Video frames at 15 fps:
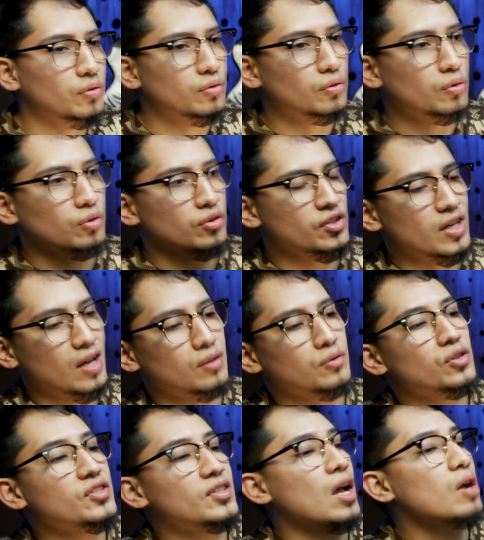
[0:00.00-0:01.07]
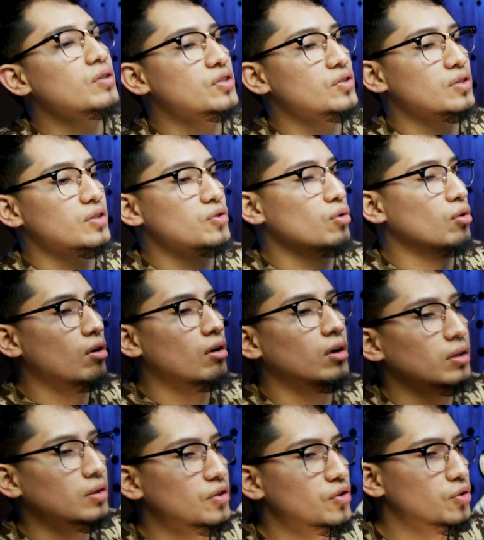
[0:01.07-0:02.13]
your sound is your art.
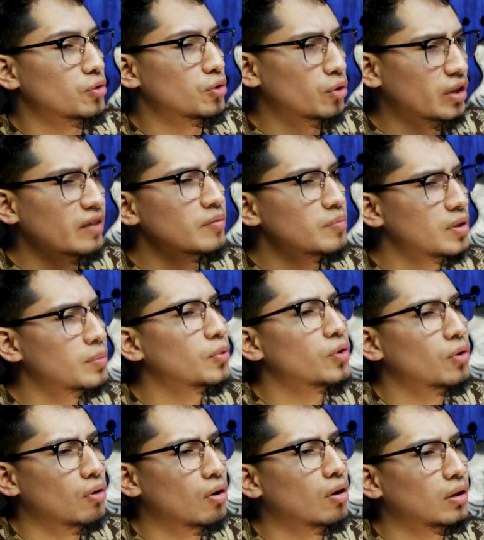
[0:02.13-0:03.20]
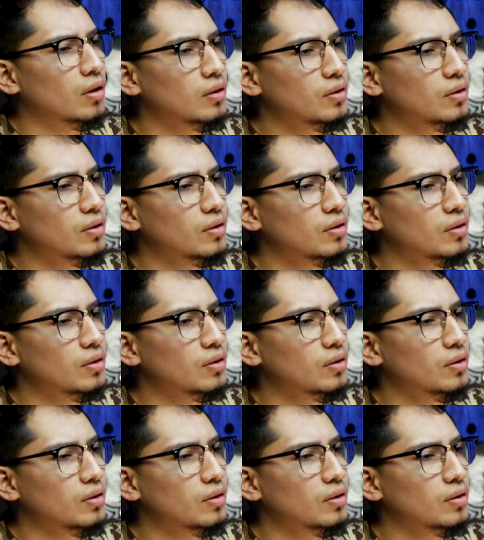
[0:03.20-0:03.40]
So you're giving people your art.